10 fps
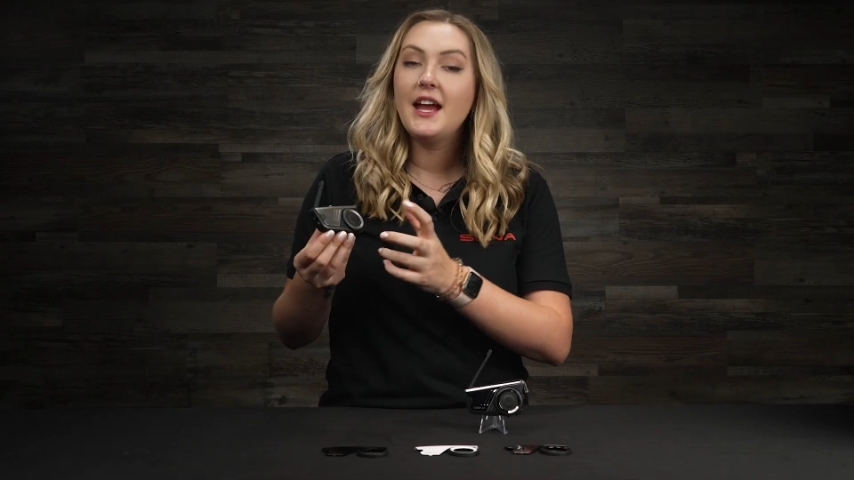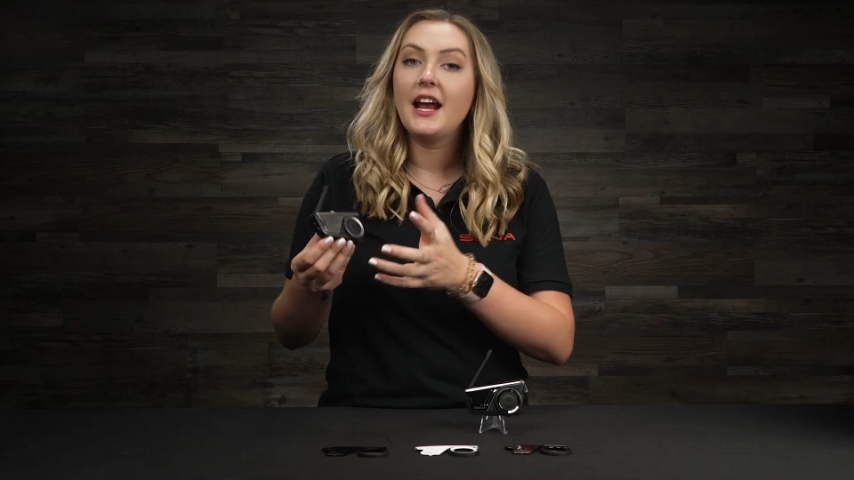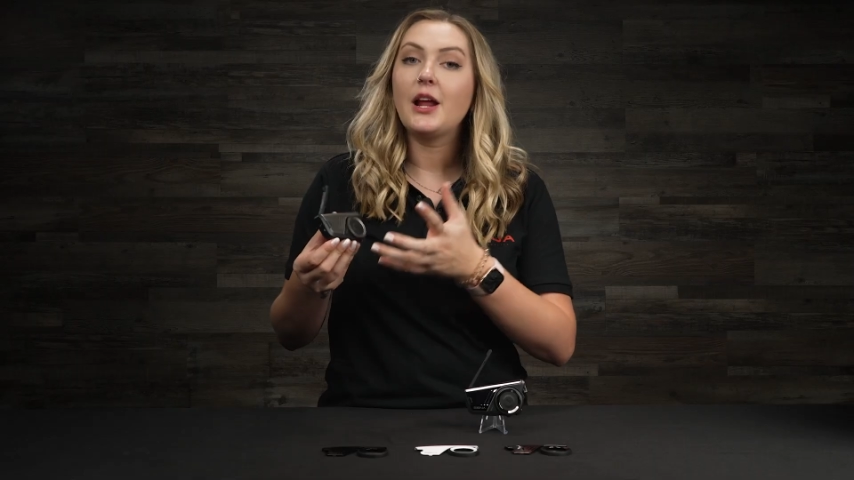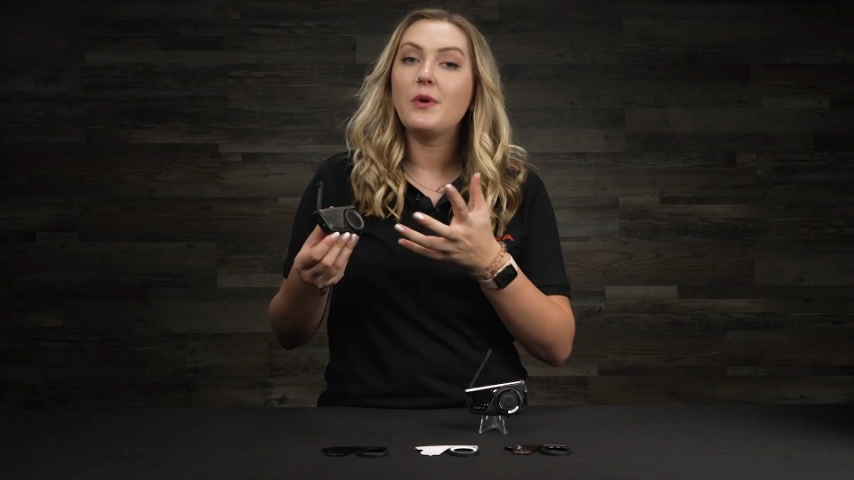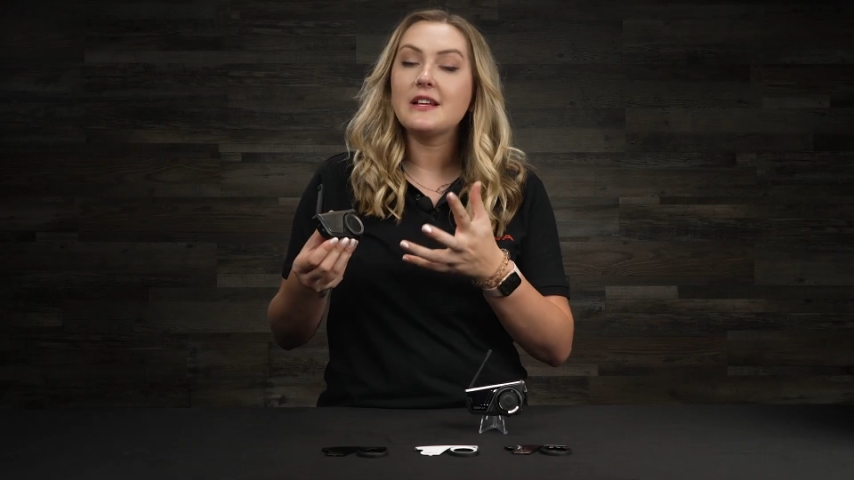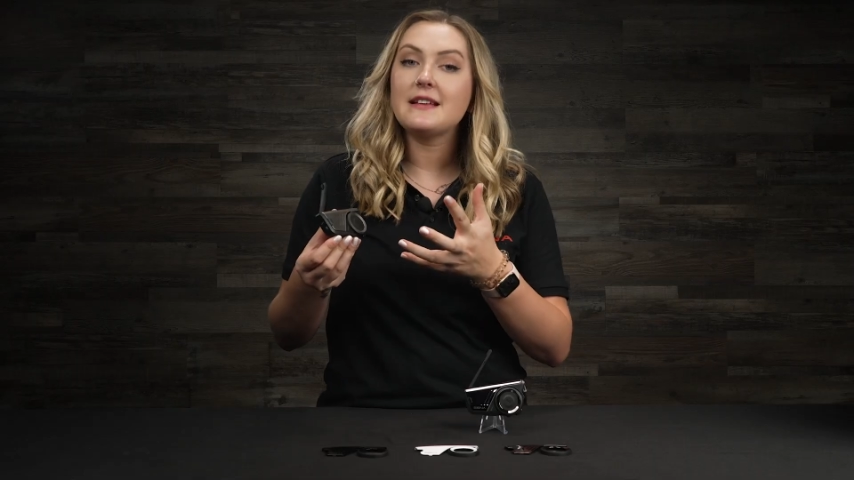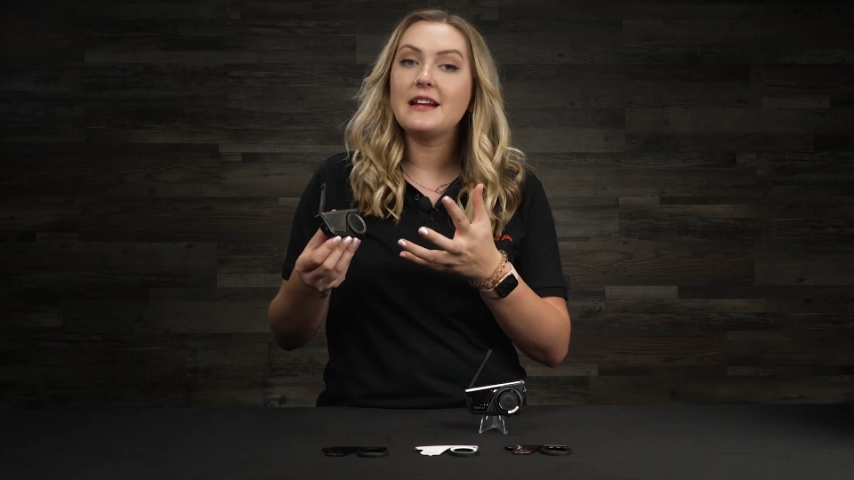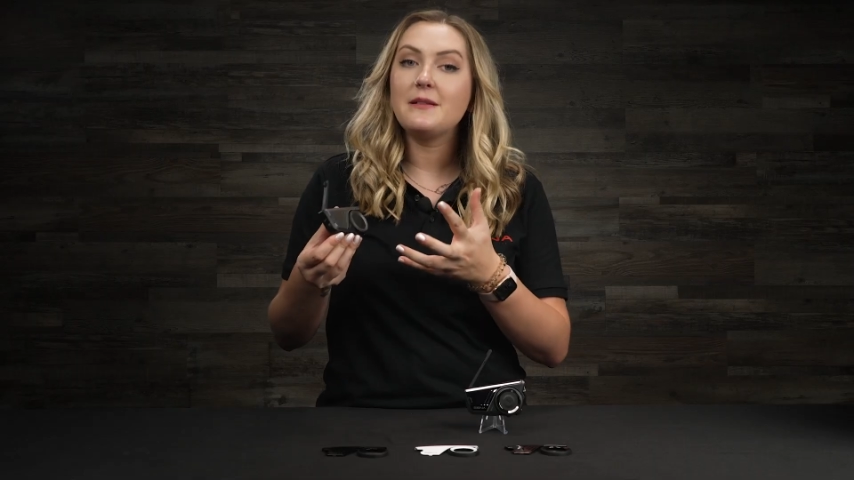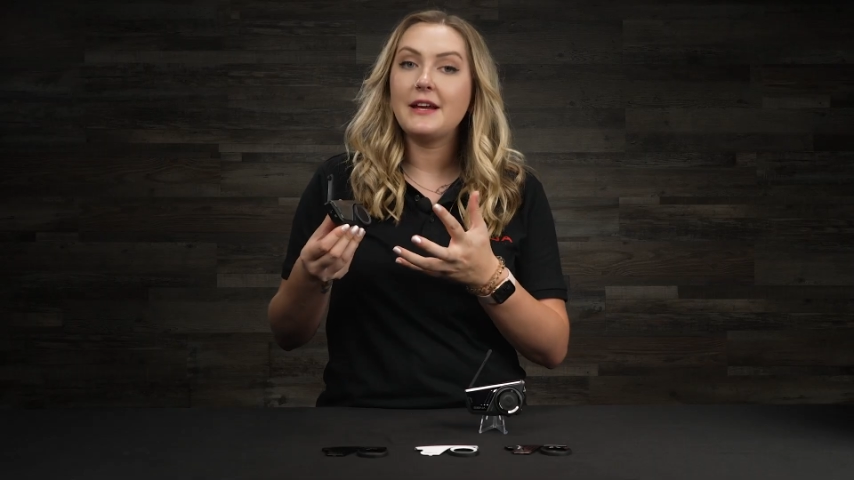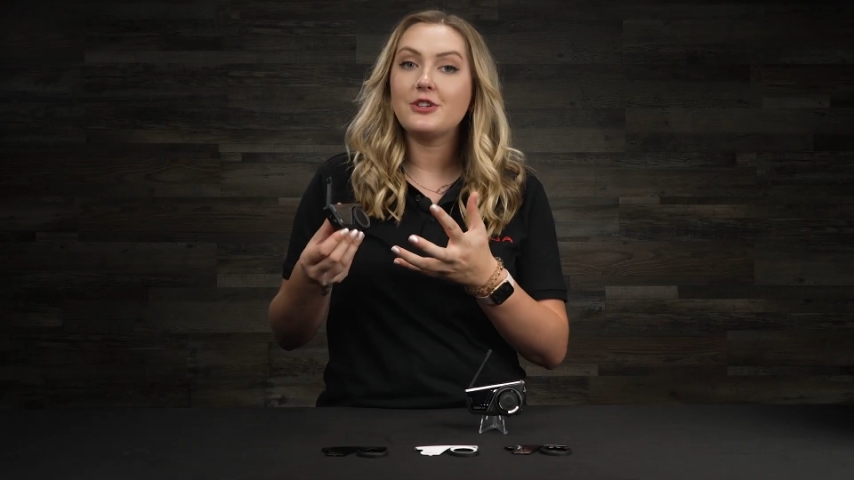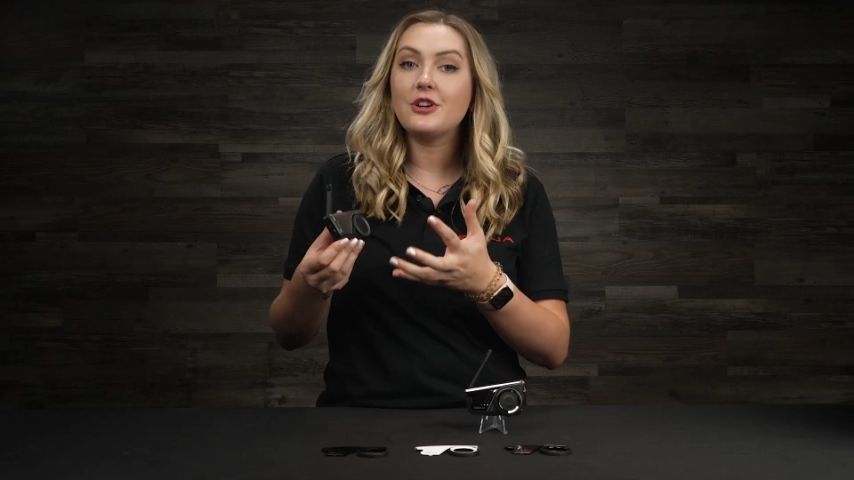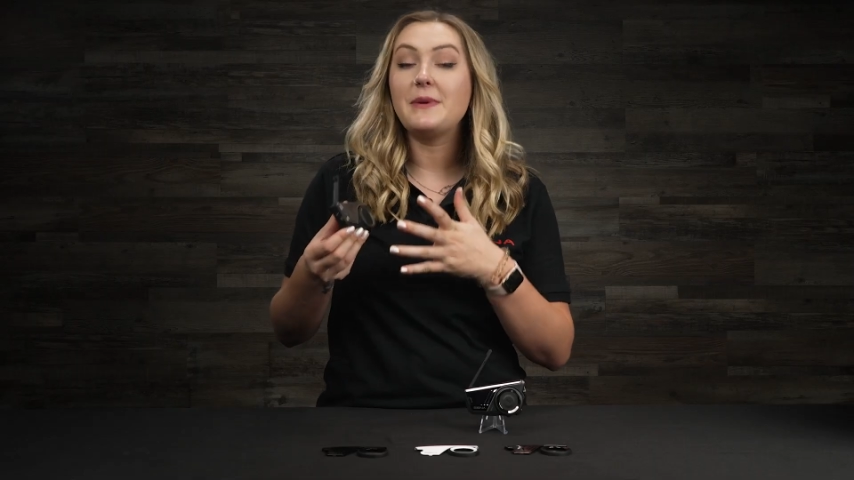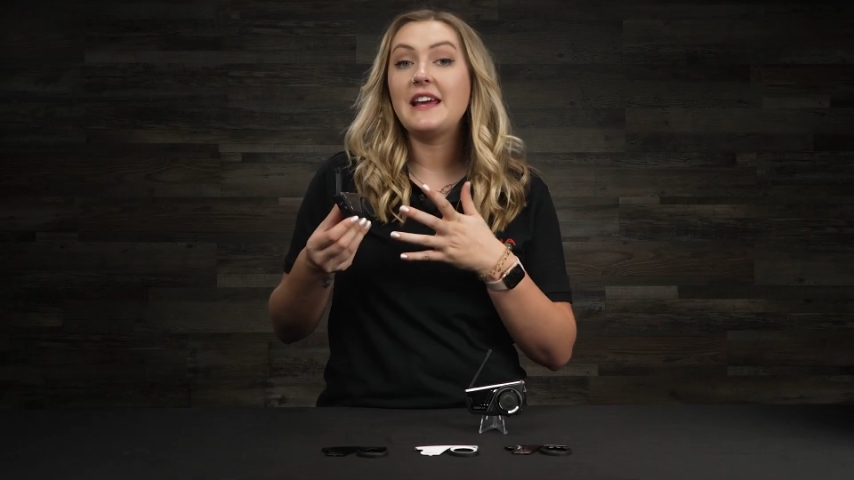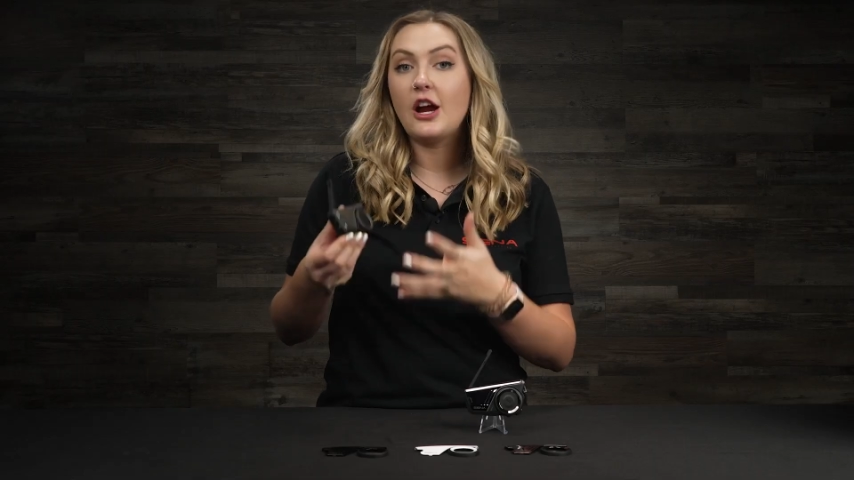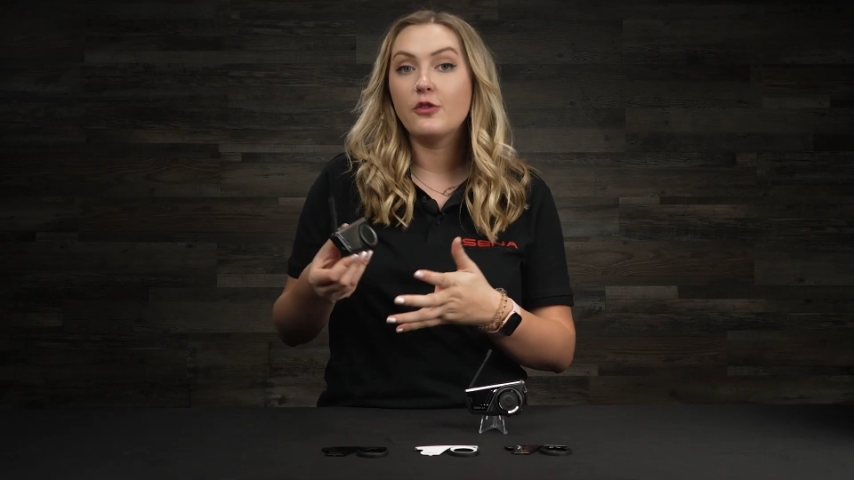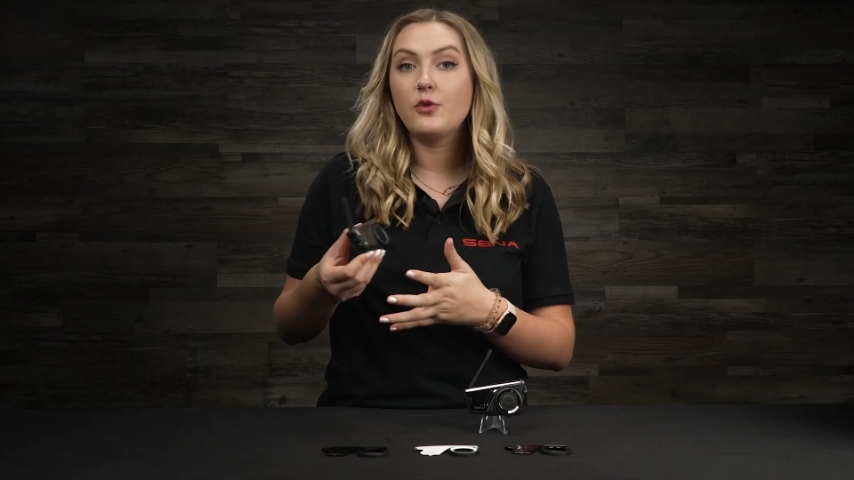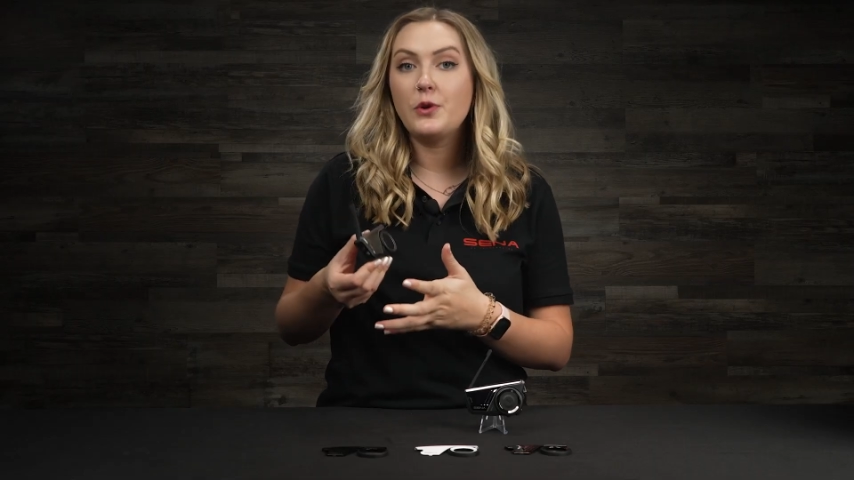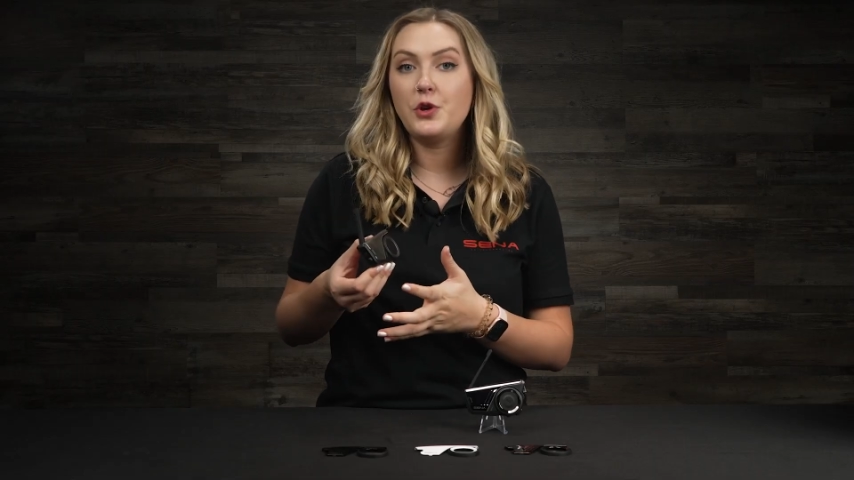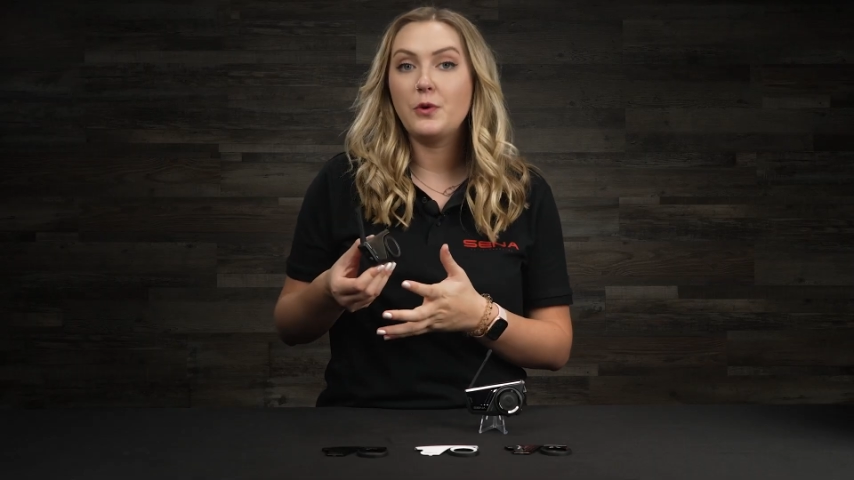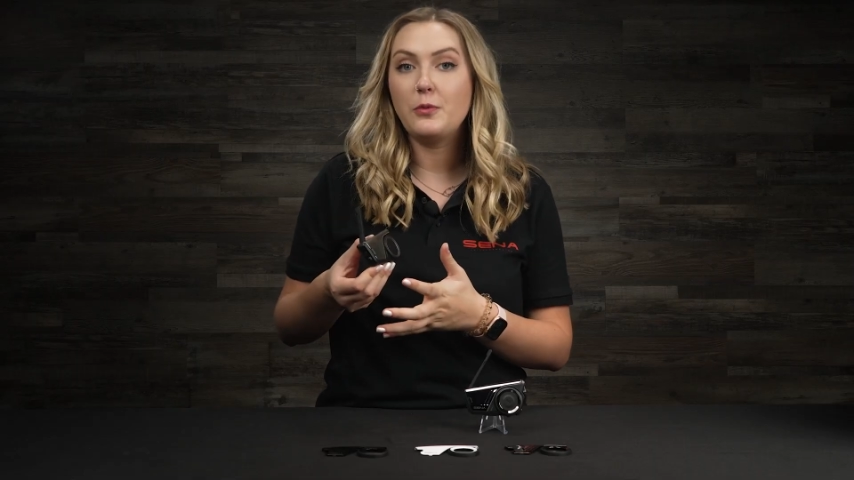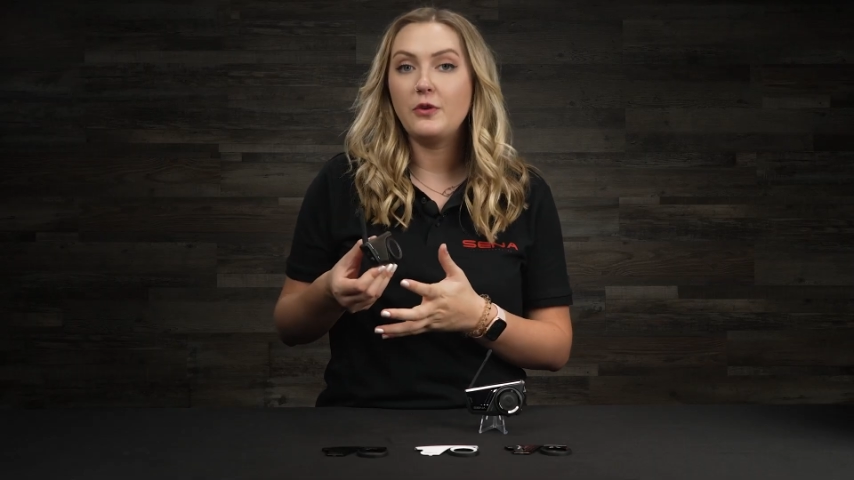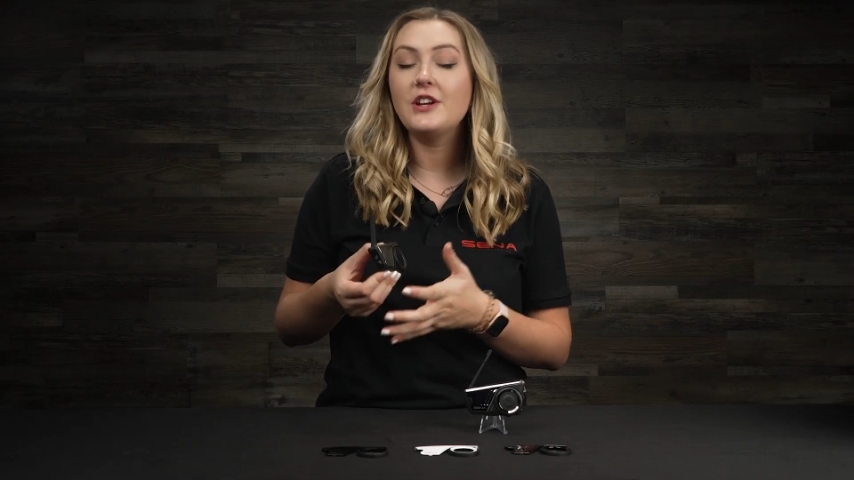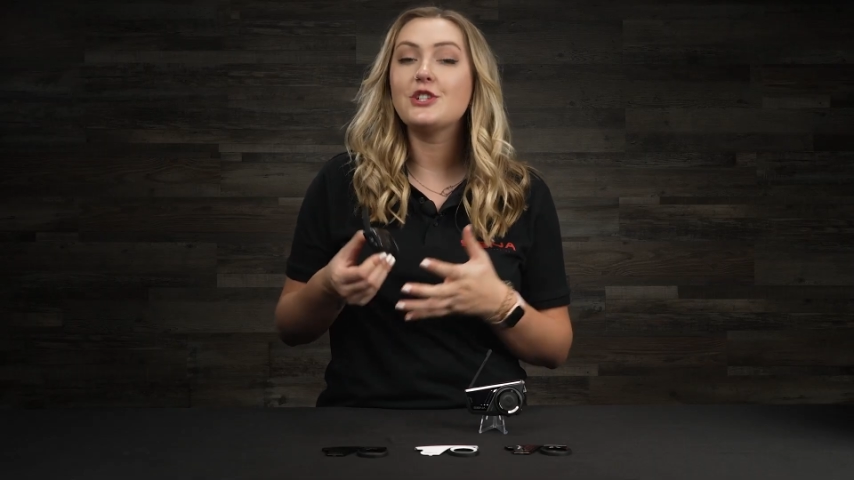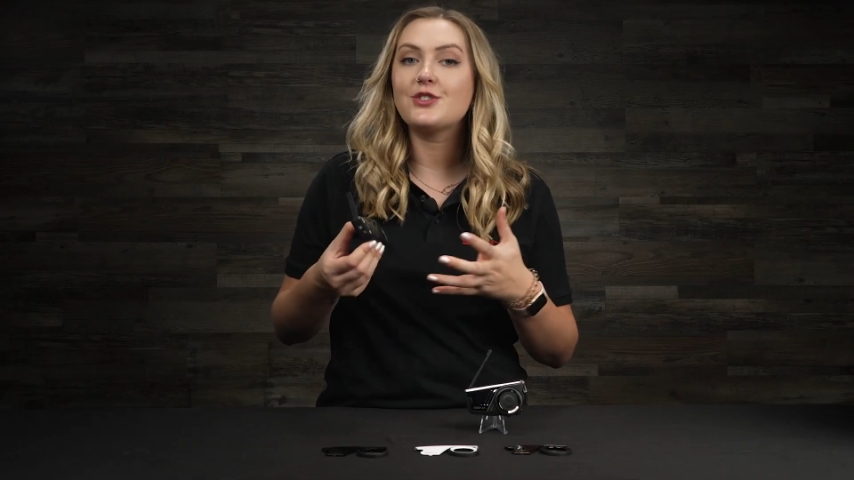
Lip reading: And I want to say to make sure to be careful when you remove it,